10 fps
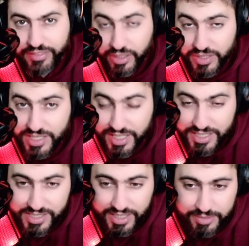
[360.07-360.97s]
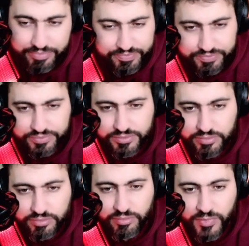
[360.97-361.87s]
that was a nice game.
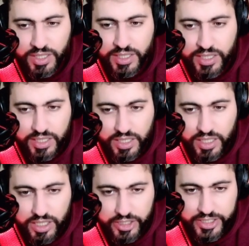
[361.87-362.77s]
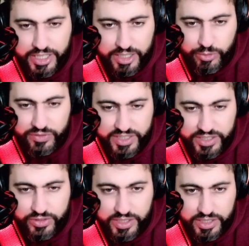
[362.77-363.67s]
Okay, moving
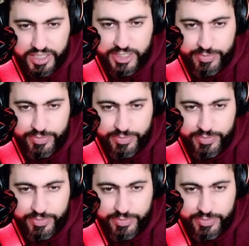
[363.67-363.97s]
into the next